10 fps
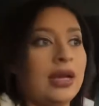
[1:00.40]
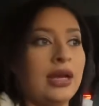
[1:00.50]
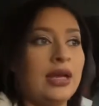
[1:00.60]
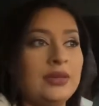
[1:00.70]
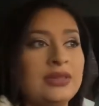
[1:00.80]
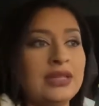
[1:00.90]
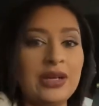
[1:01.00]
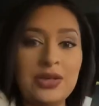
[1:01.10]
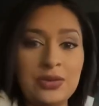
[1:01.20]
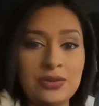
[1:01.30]
How dare
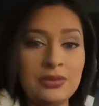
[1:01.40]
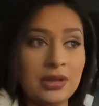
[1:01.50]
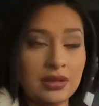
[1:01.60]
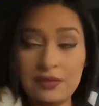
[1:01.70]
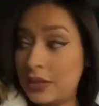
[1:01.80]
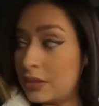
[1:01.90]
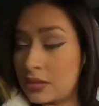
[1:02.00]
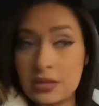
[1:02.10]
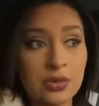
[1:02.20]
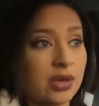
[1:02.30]
you
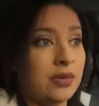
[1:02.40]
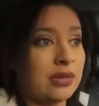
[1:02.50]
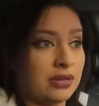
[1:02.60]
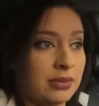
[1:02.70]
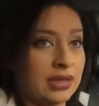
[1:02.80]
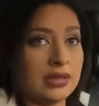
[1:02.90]
motherfuckers agree with me?